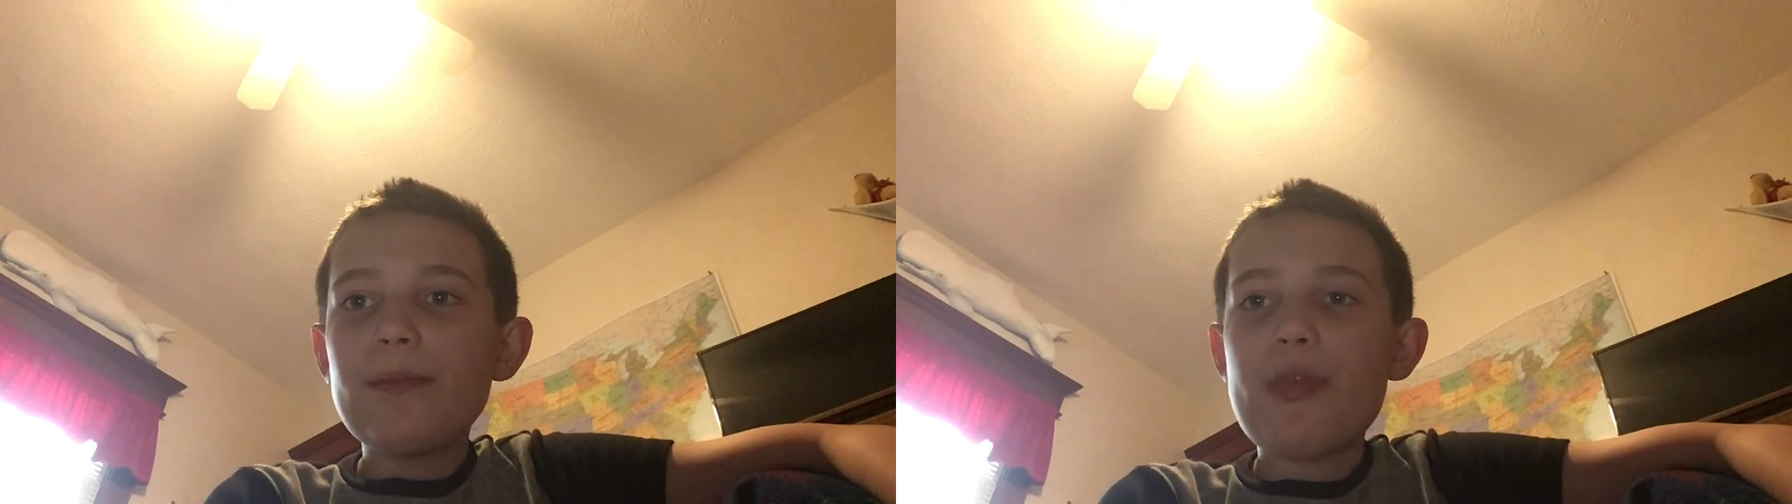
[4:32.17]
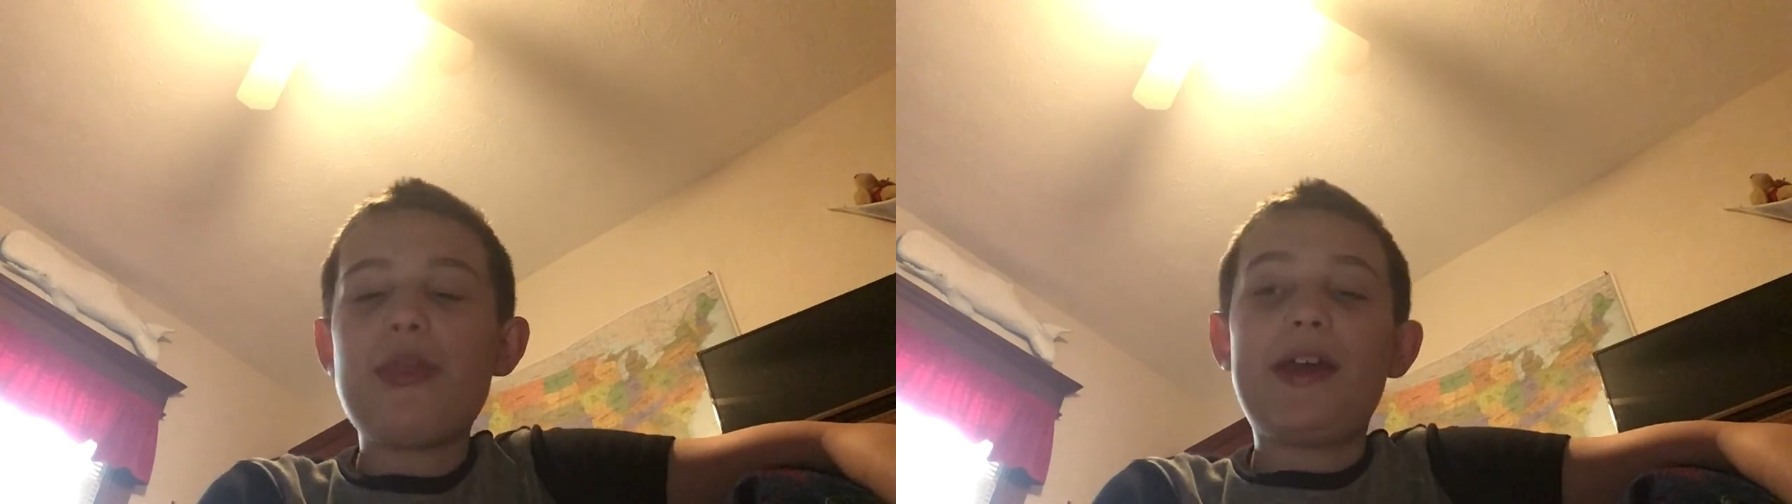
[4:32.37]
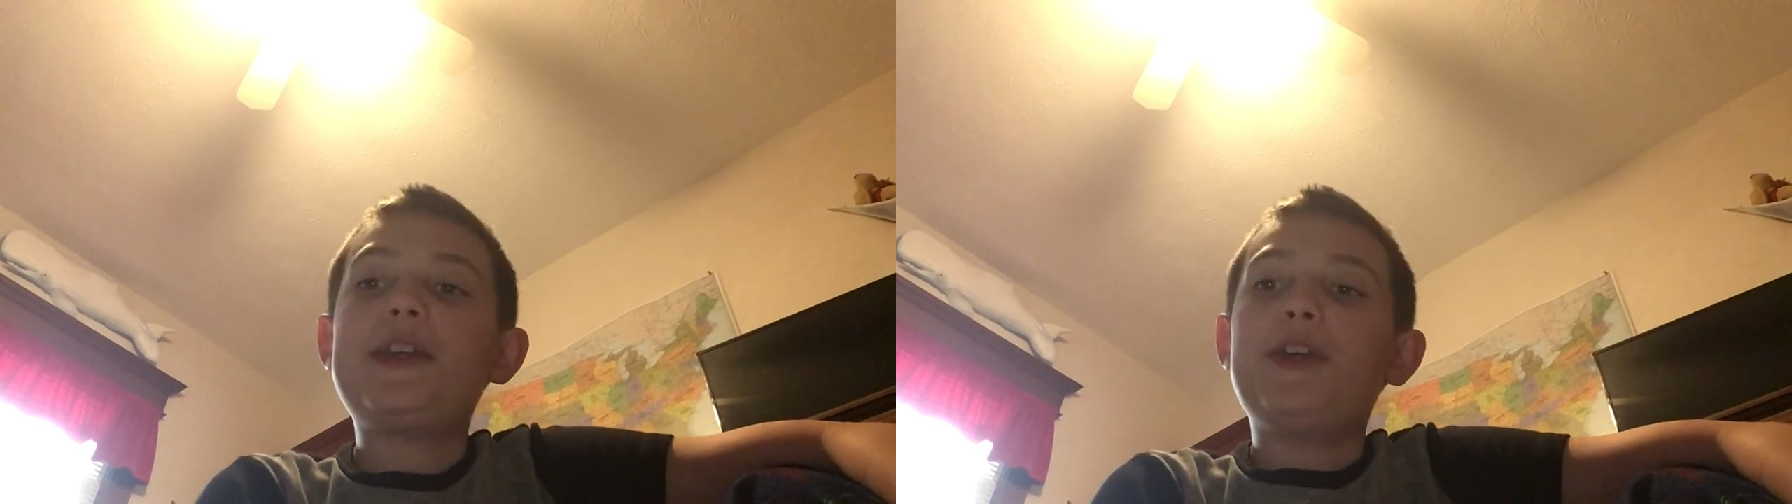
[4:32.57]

Thank